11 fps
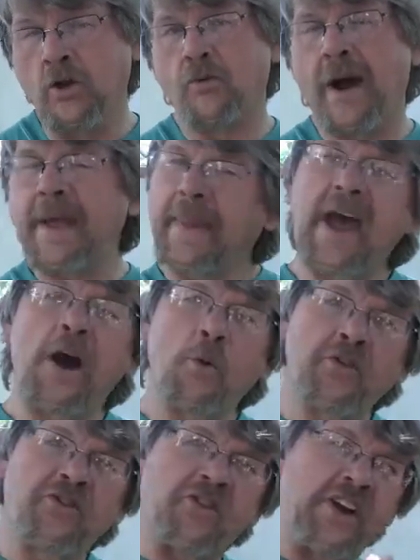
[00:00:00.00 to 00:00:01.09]
Right now, we're
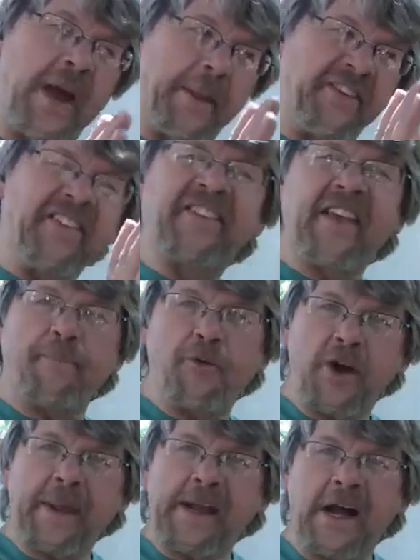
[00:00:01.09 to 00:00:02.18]
just kind of
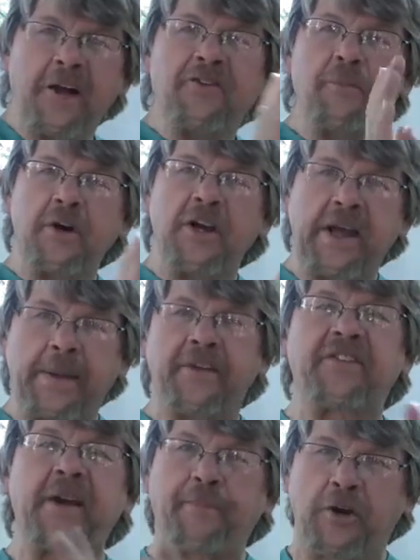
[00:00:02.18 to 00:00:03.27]
separating algebra in its
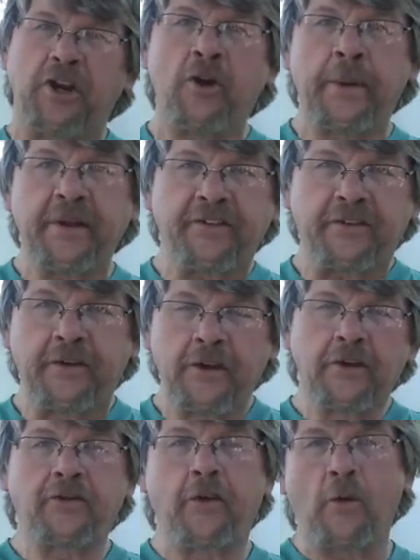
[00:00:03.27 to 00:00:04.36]
separate units
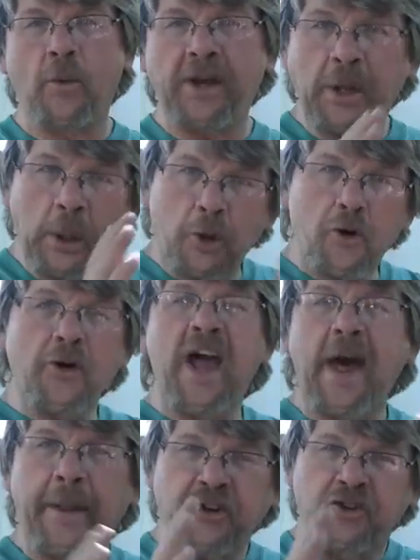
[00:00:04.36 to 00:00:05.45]
so that we can learn
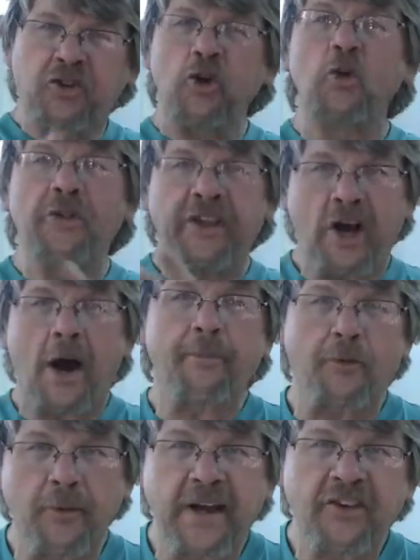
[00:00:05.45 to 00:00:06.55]
how to do the
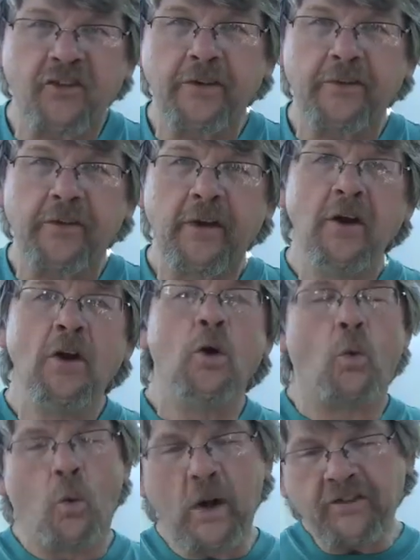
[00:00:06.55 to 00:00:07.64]
operations
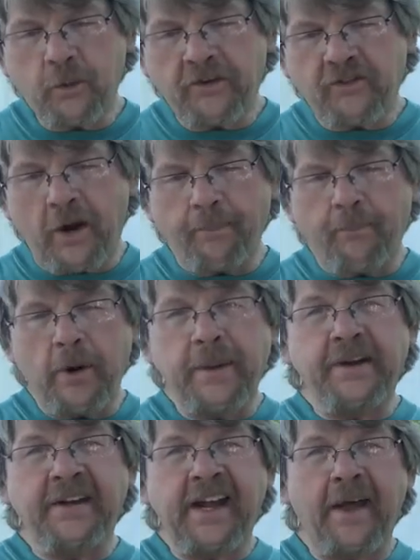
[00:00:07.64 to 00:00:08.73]
once we start putting
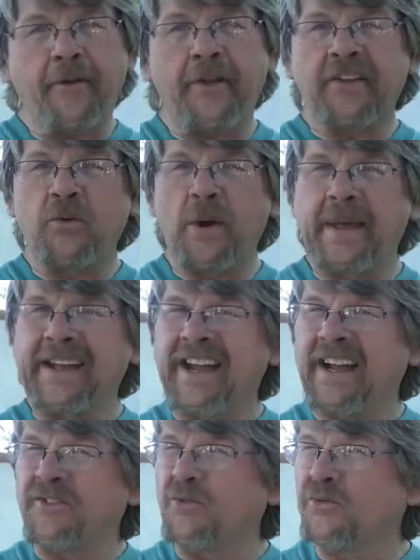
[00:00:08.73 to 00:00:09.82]
it together, that's when it
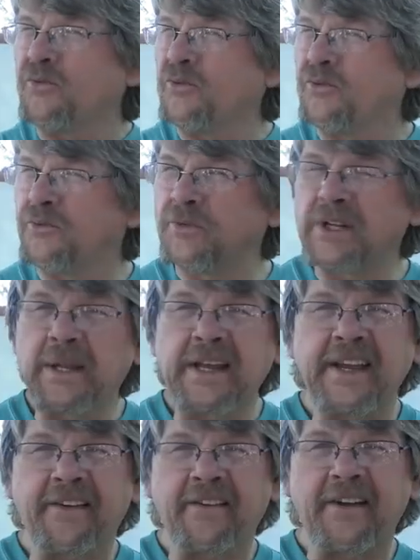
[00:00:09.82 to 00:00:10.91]
gets really
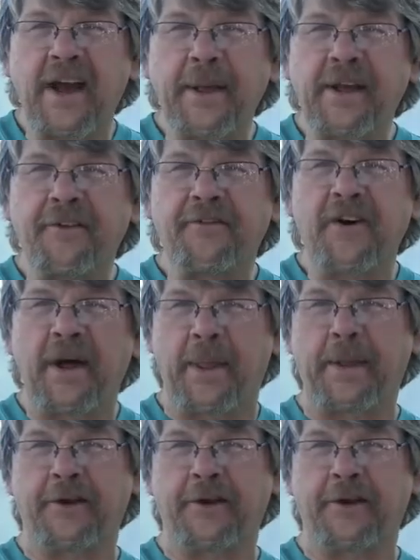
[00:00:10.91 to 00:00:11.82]
exciting and fun and